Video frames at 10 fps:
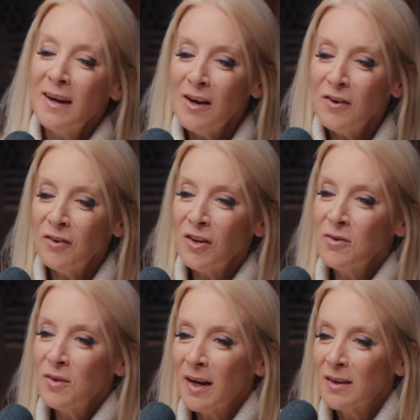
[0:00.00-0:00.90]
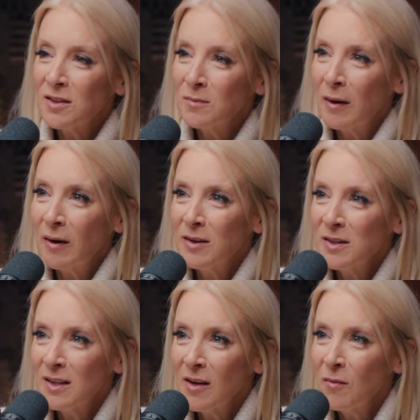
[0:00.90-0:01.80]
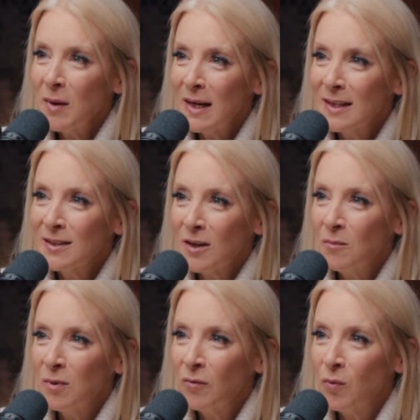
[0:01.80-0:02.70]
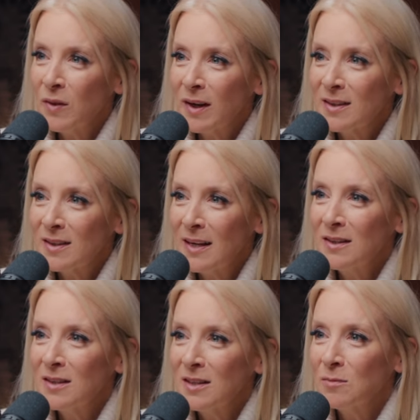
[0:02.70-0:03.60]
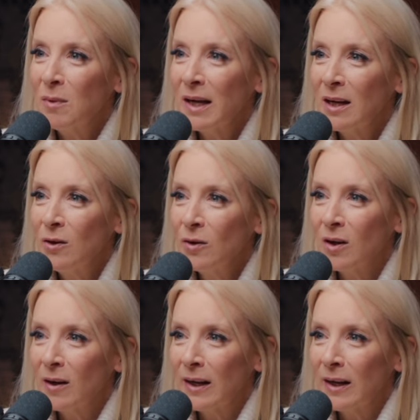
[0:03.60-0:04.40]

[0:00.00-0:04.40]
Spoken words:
Can I ask you there, just Mariella, just give me an example of what that sentence might look